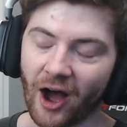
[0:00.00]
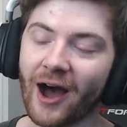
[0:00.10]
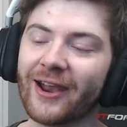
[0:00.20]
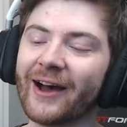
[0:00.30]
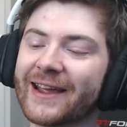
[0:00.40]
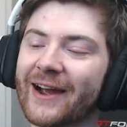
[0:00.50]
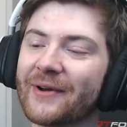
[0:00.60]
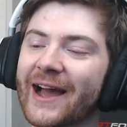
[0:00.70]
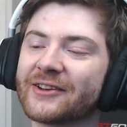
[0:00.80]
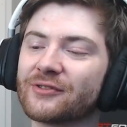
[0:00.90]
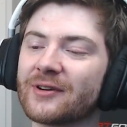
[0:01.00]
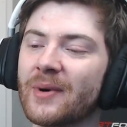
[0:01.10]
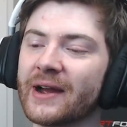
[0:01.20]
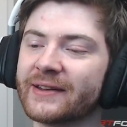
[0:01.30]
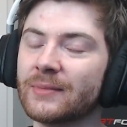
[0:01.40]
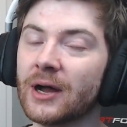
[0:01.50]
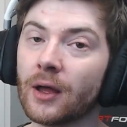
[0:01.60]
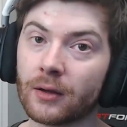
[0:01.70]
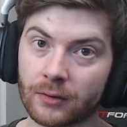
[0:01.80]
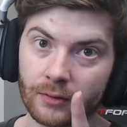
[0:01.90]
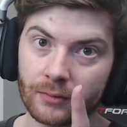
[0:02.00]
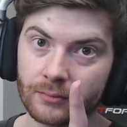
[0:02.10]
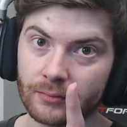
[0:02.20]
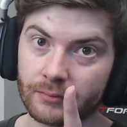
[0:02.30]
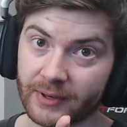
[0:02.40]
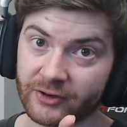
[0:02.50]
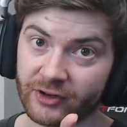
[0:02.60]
I like how he had to remind him, be